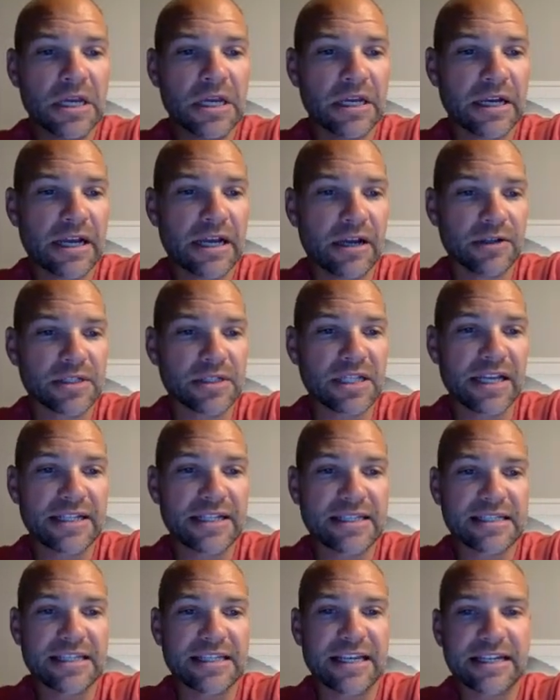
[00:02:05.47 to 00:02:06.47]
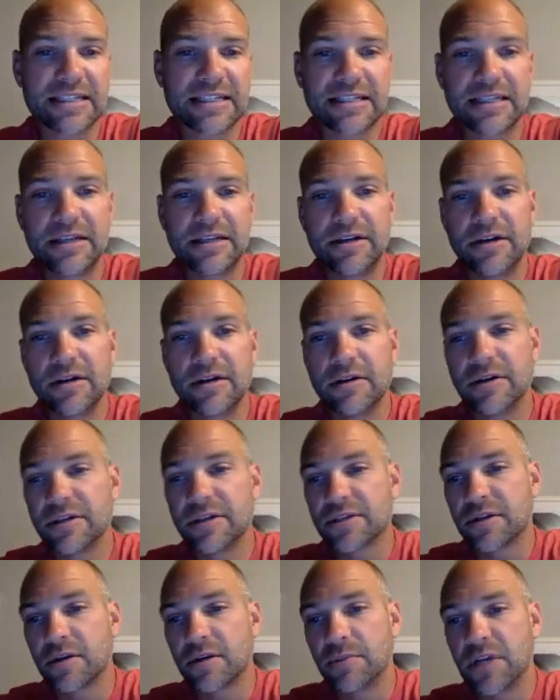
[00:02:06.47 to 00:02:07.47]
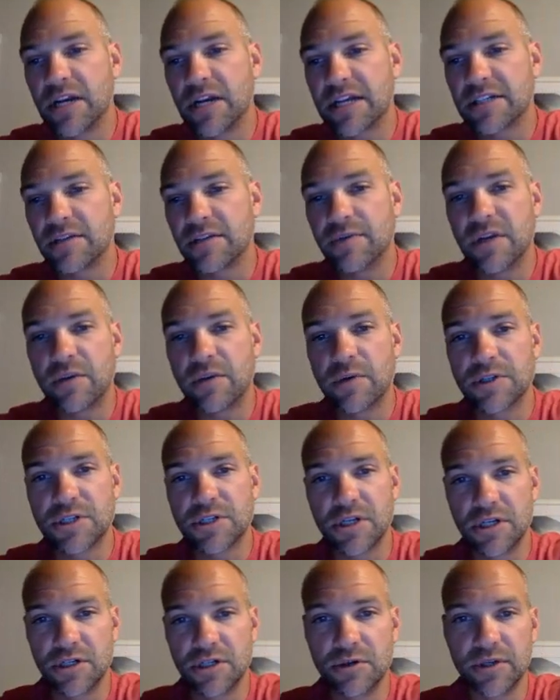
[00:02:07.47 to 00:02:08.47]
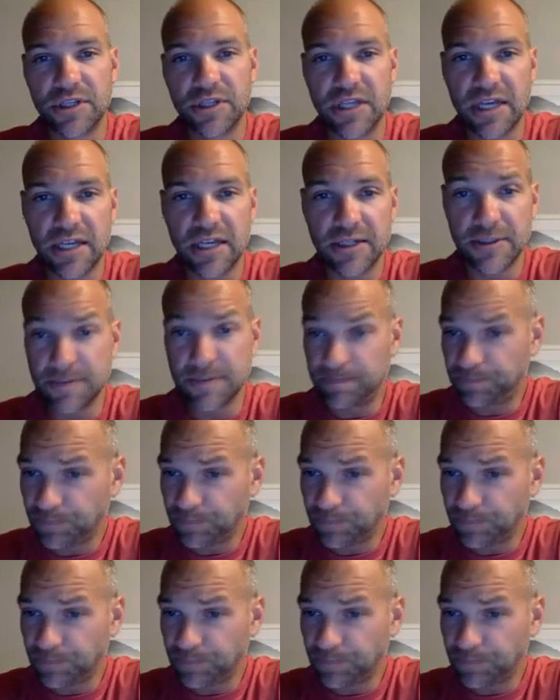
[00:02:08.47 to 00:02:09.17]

Now, slide 6 here is going to be an activity I want you to do at the end.